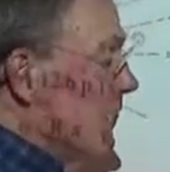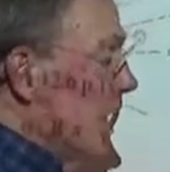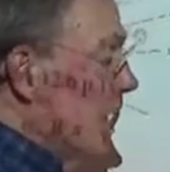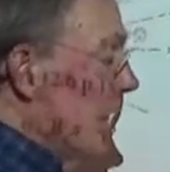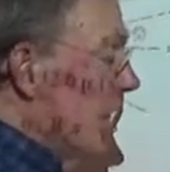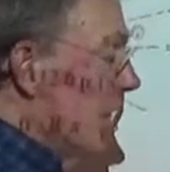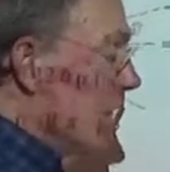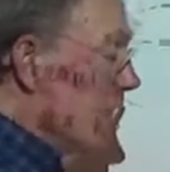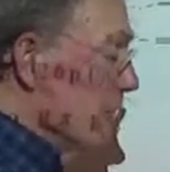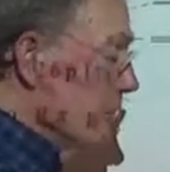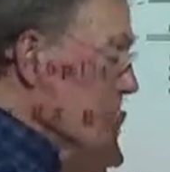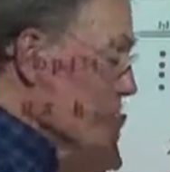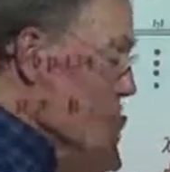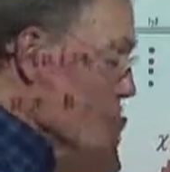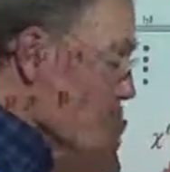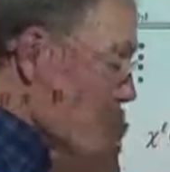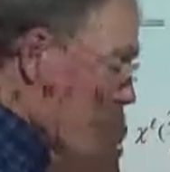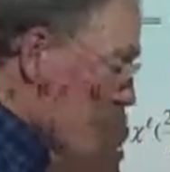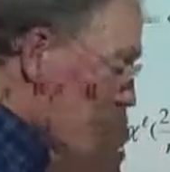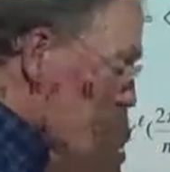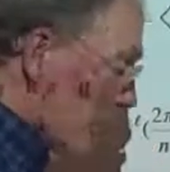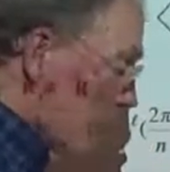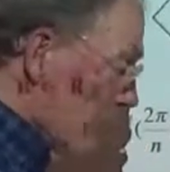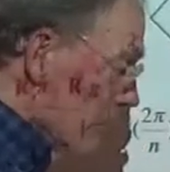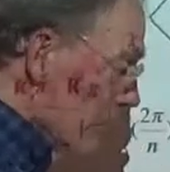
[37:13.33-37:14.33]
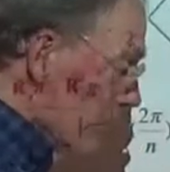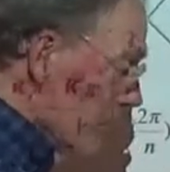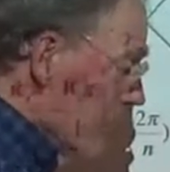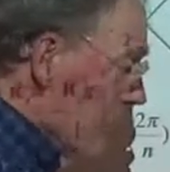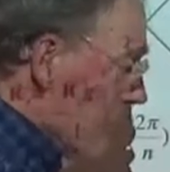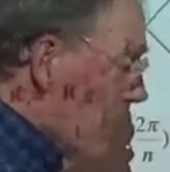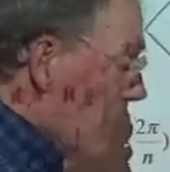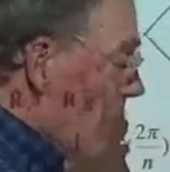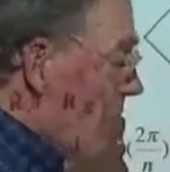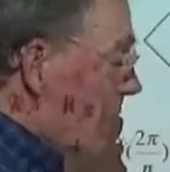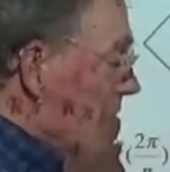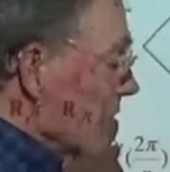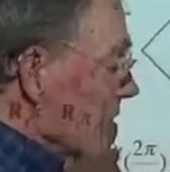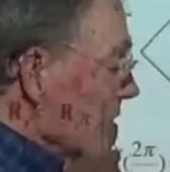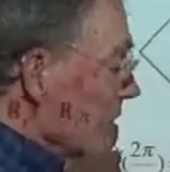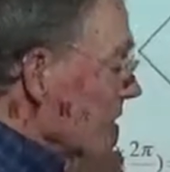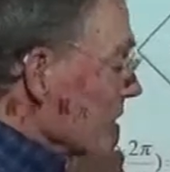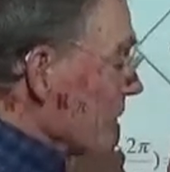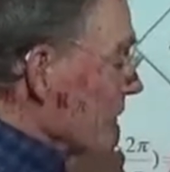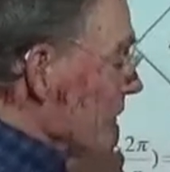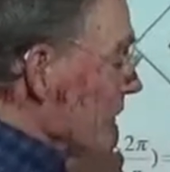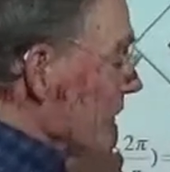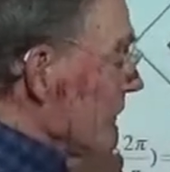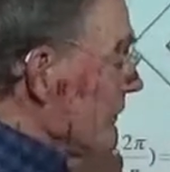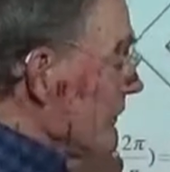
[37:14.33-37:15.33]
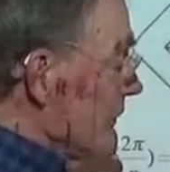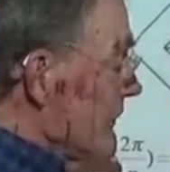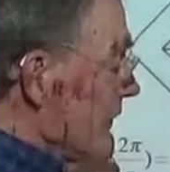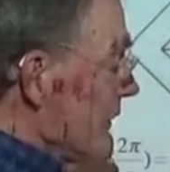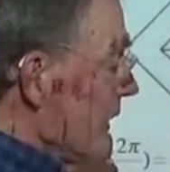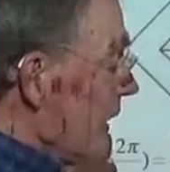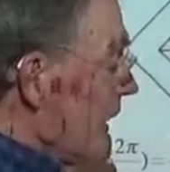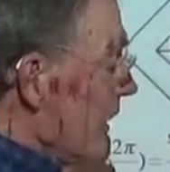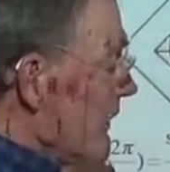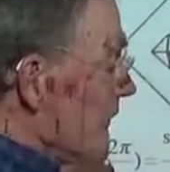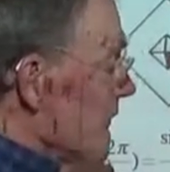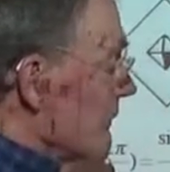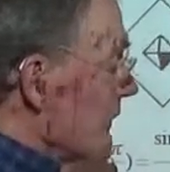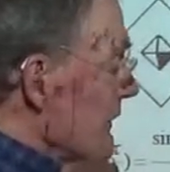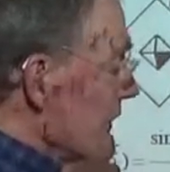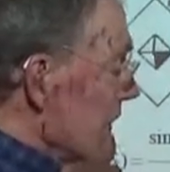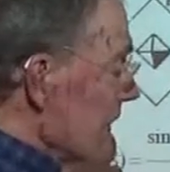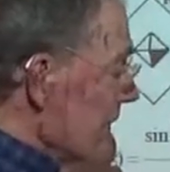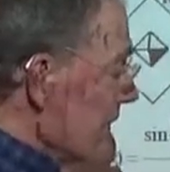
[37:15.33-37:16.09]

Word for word: you remember, consists of